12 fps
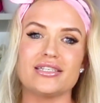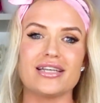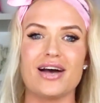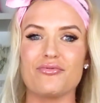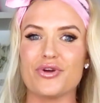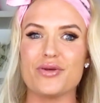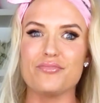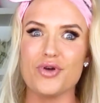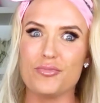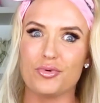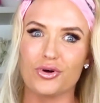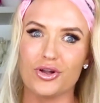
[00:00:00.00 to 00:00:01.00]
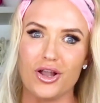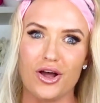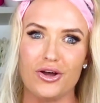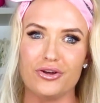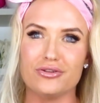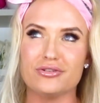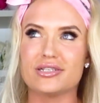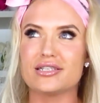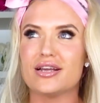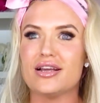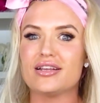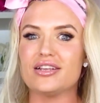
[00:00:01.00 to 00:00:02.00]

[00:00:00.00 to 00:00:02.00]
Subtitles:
start wearing purple clothes.